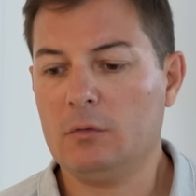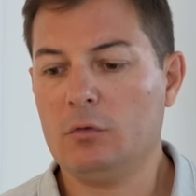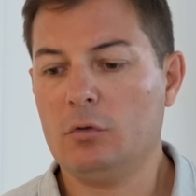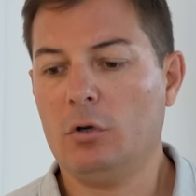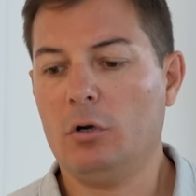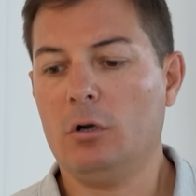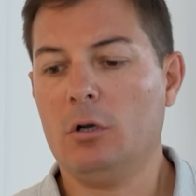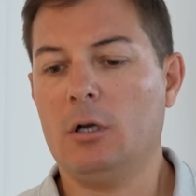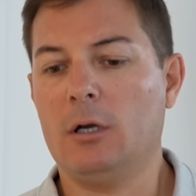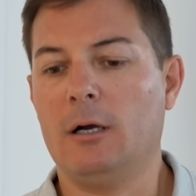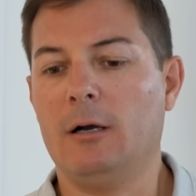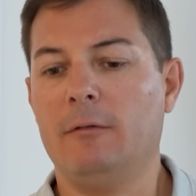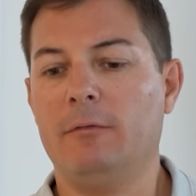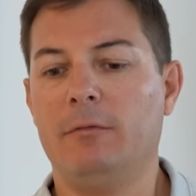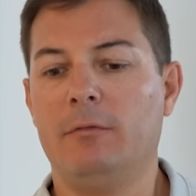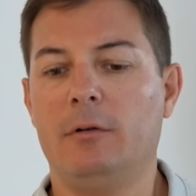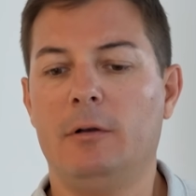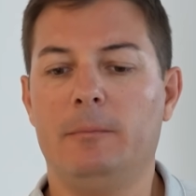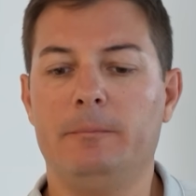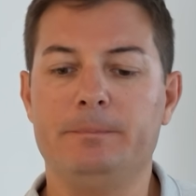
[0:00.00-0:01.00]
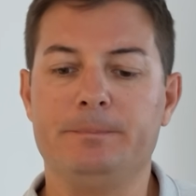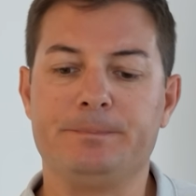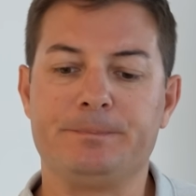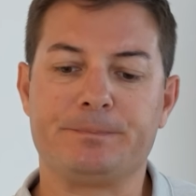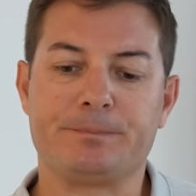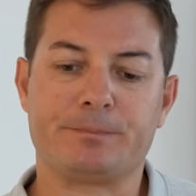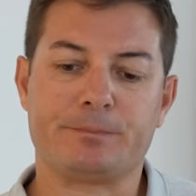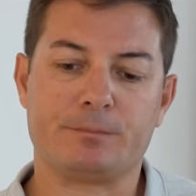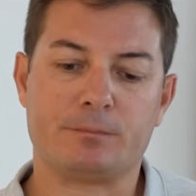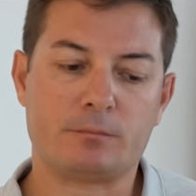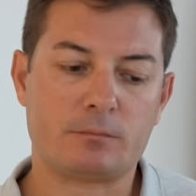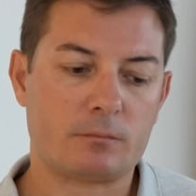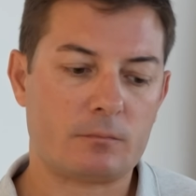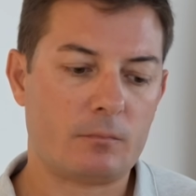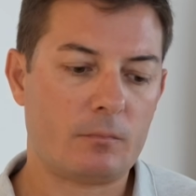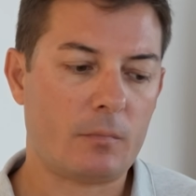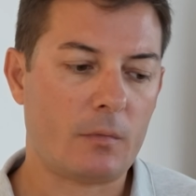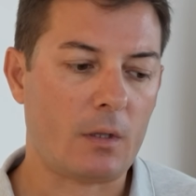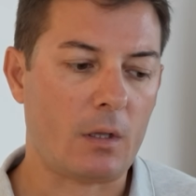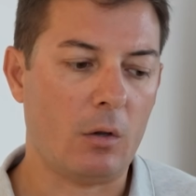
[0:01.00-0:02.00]
talk of
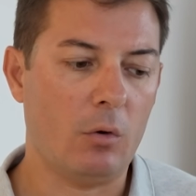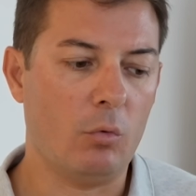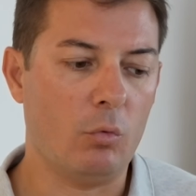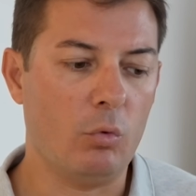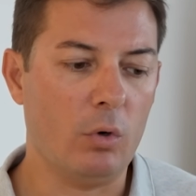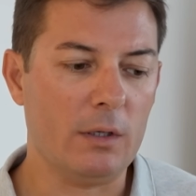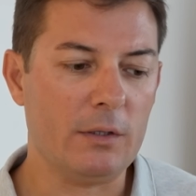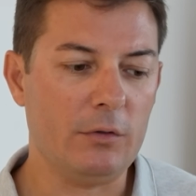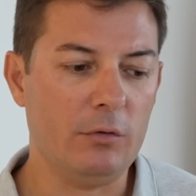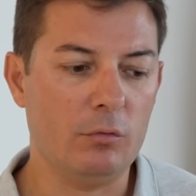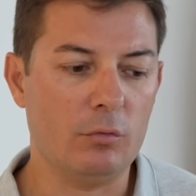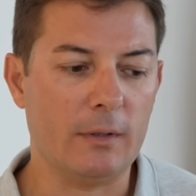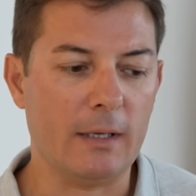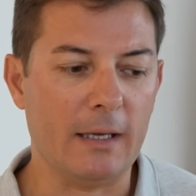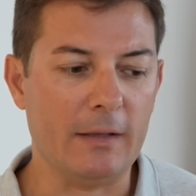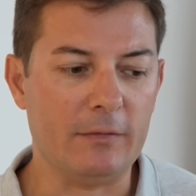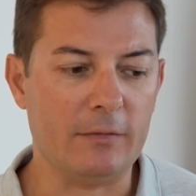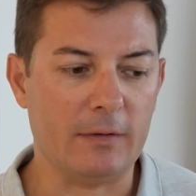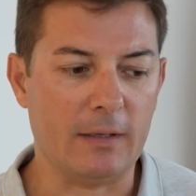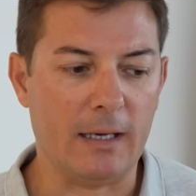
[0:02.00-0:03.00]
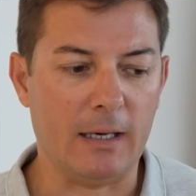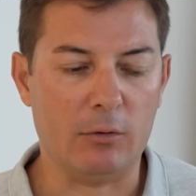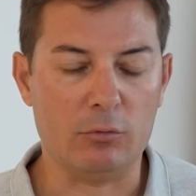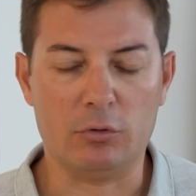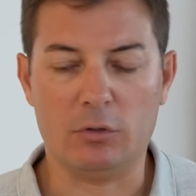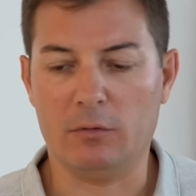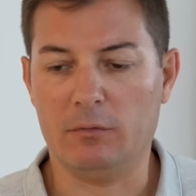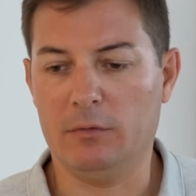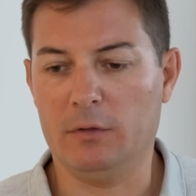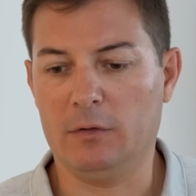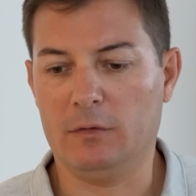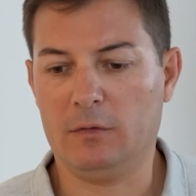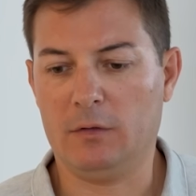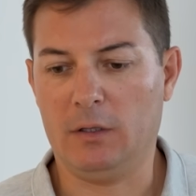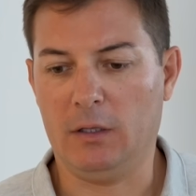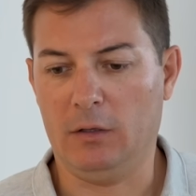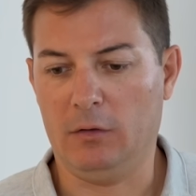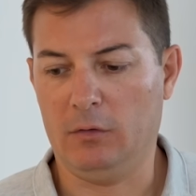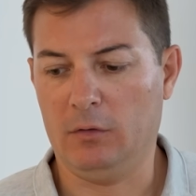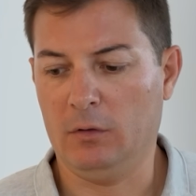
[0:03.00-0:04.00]
what you get out of this
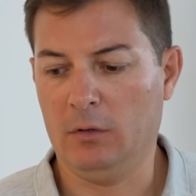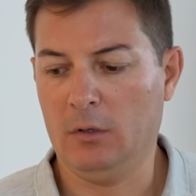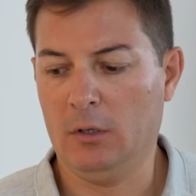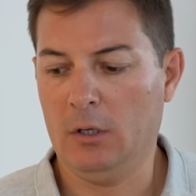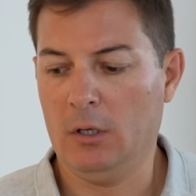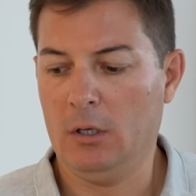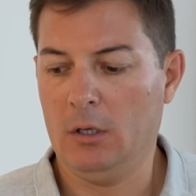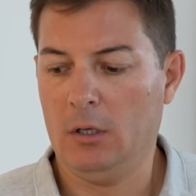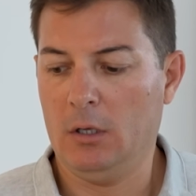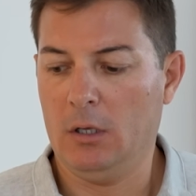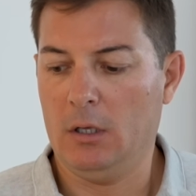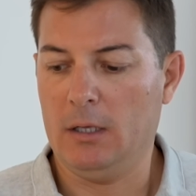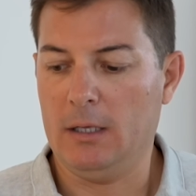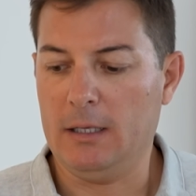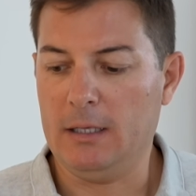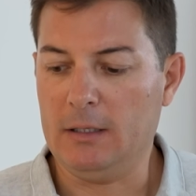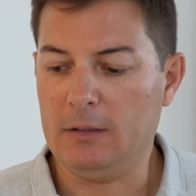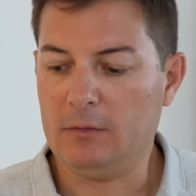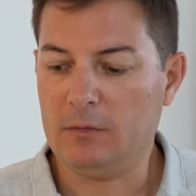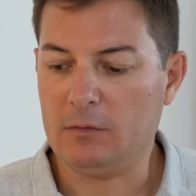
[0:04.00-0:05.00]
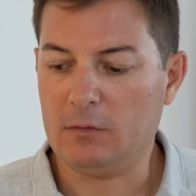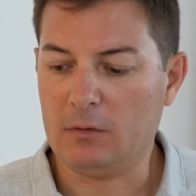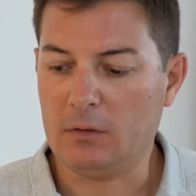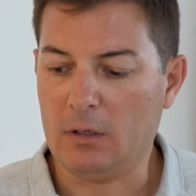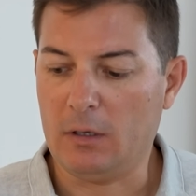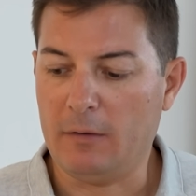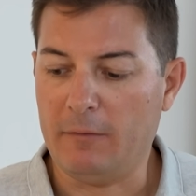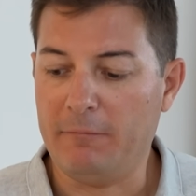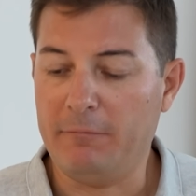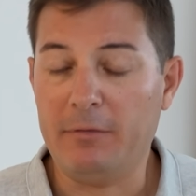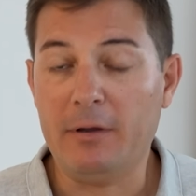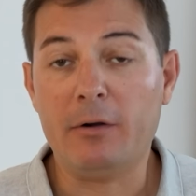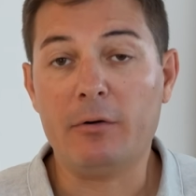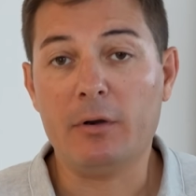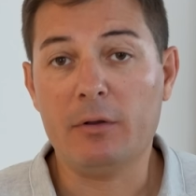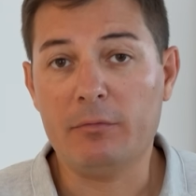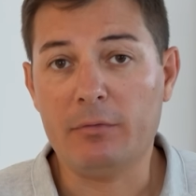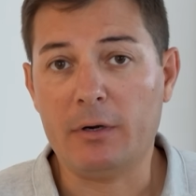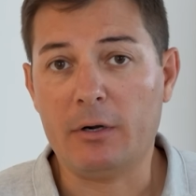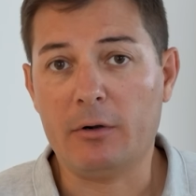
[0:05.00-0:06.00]
kit. It's a
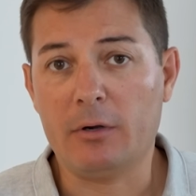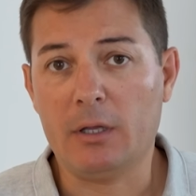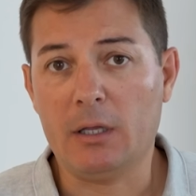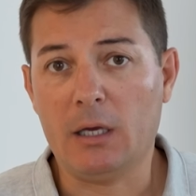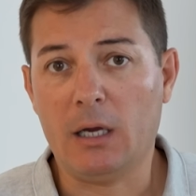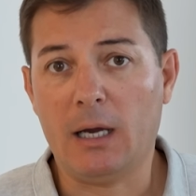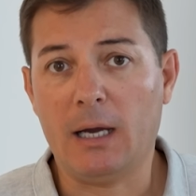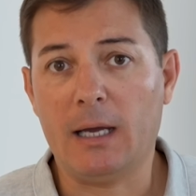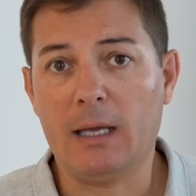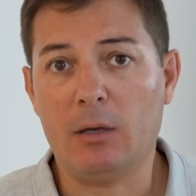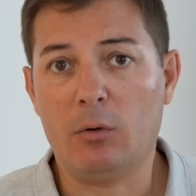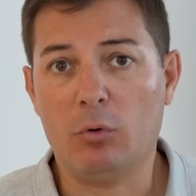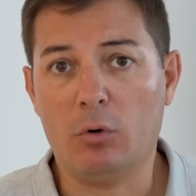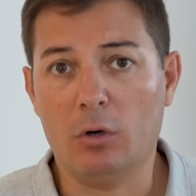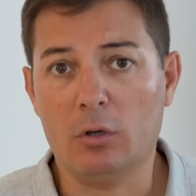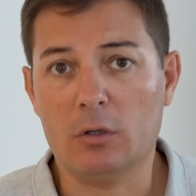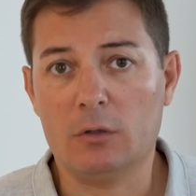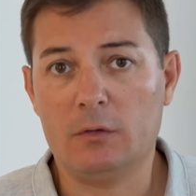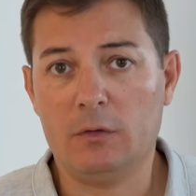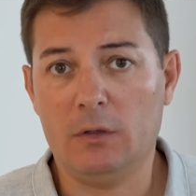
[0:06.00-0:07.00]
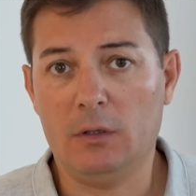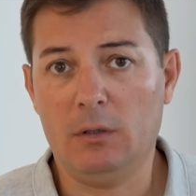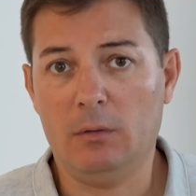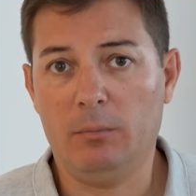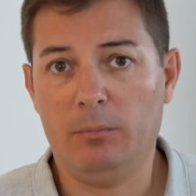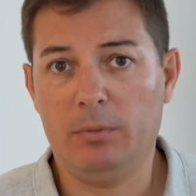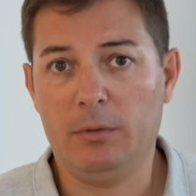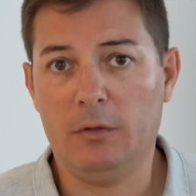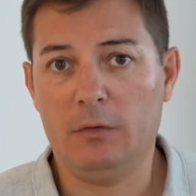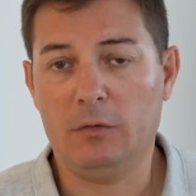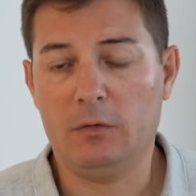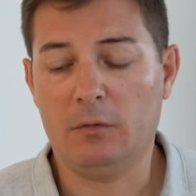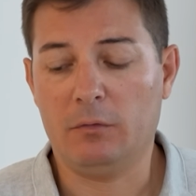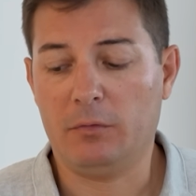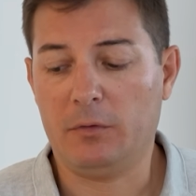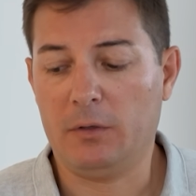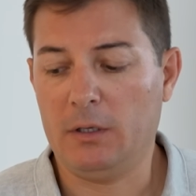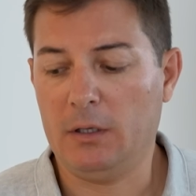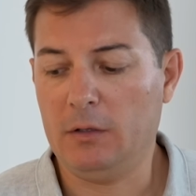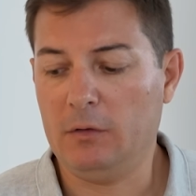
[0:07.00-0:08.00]
very, very high quality piece
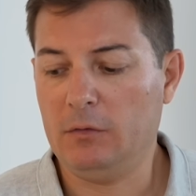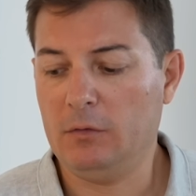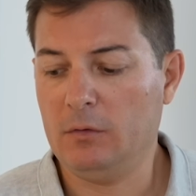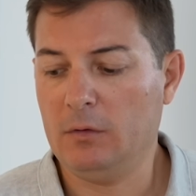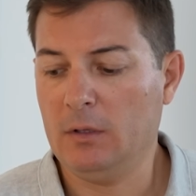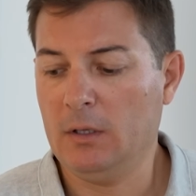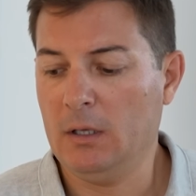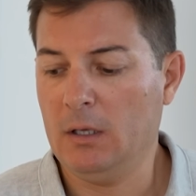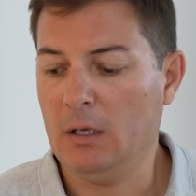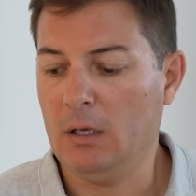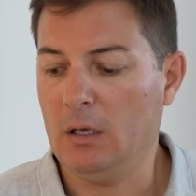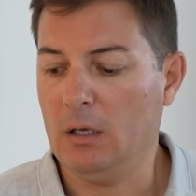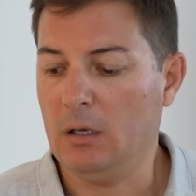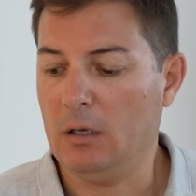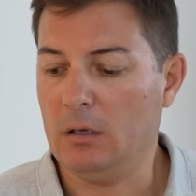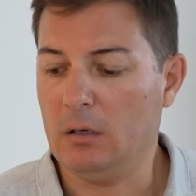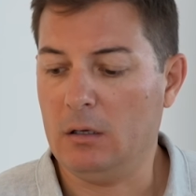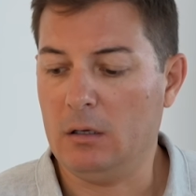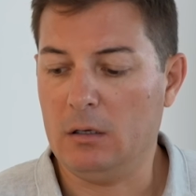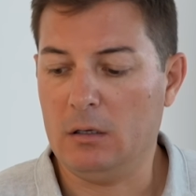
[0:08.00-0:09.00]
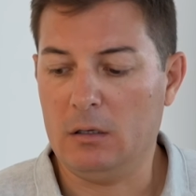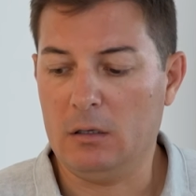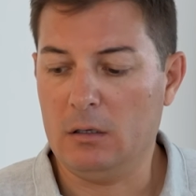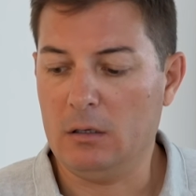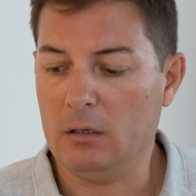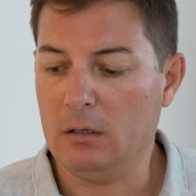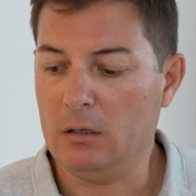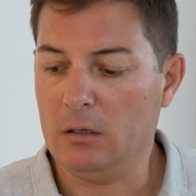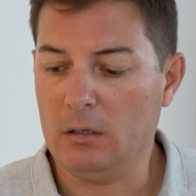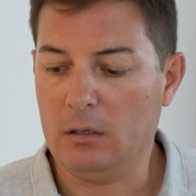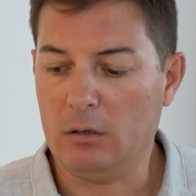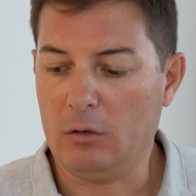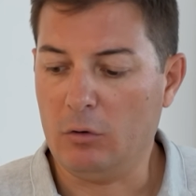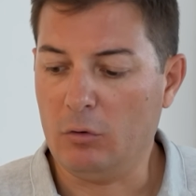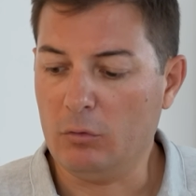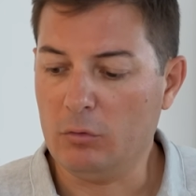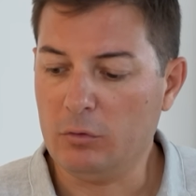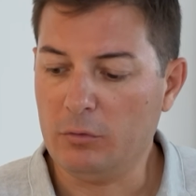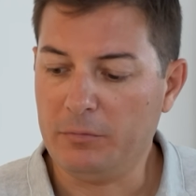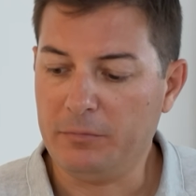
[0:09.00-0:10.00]
of kit.
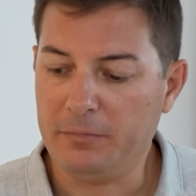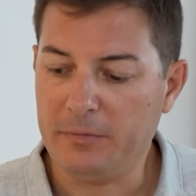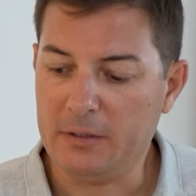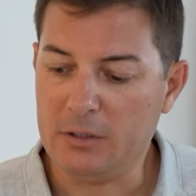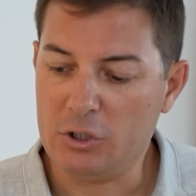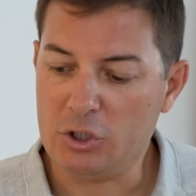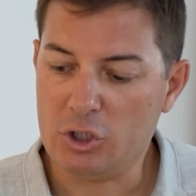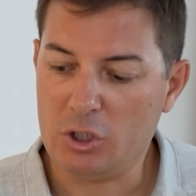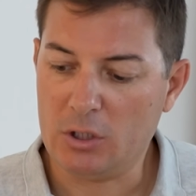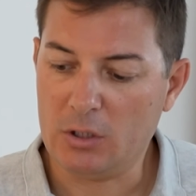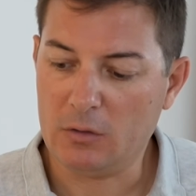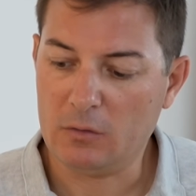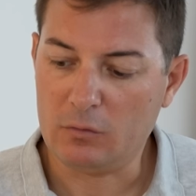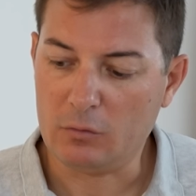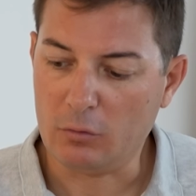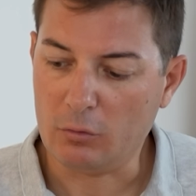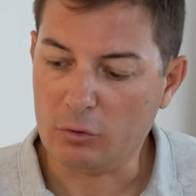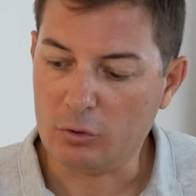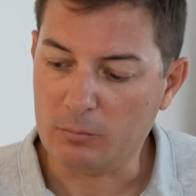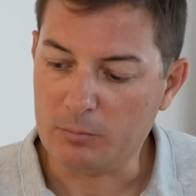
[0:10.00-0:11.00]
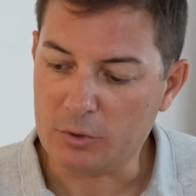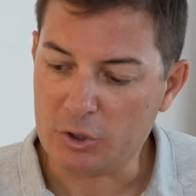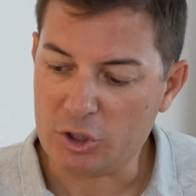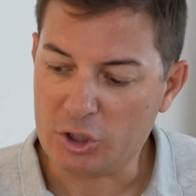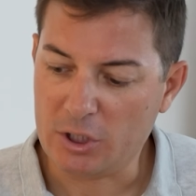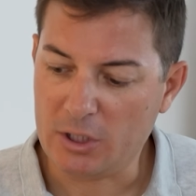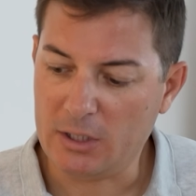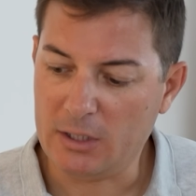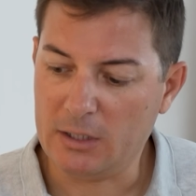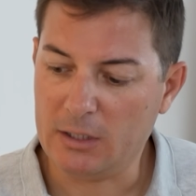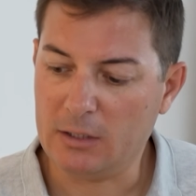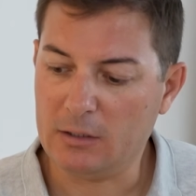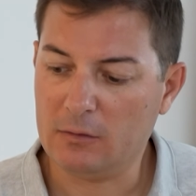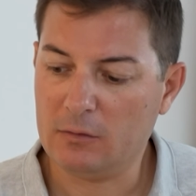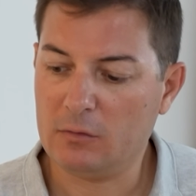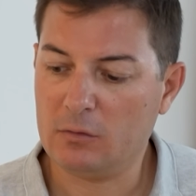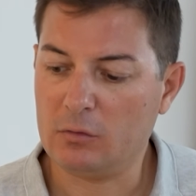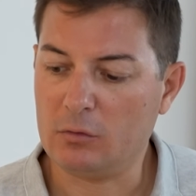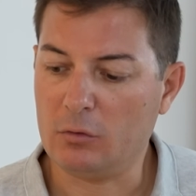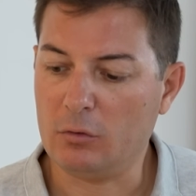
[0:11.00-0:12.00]
All the finishings, all the
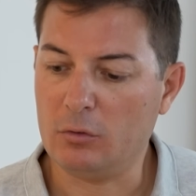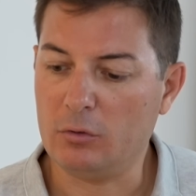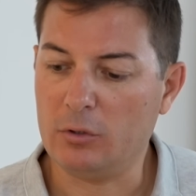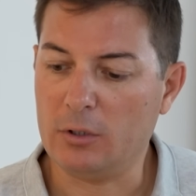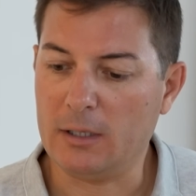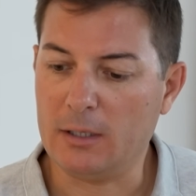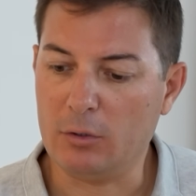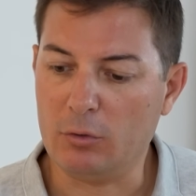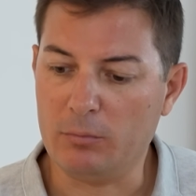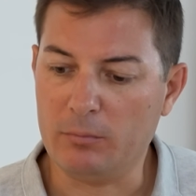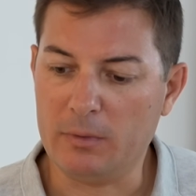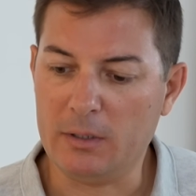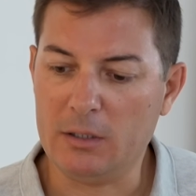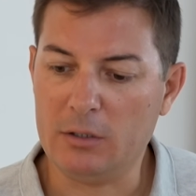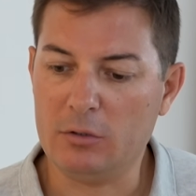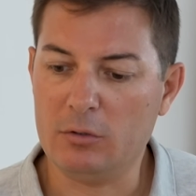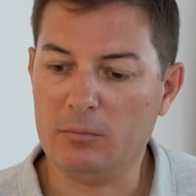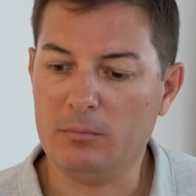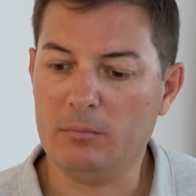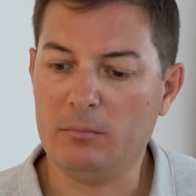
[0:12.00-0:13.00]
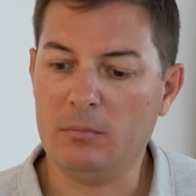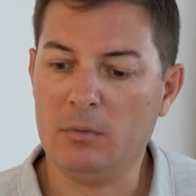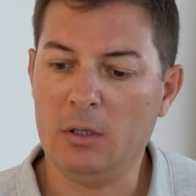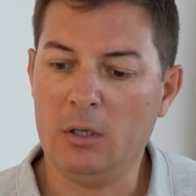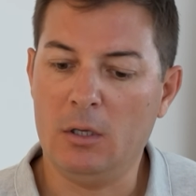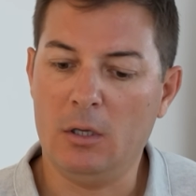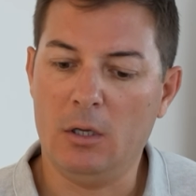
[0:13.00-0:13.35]
machinings, all the aluminium,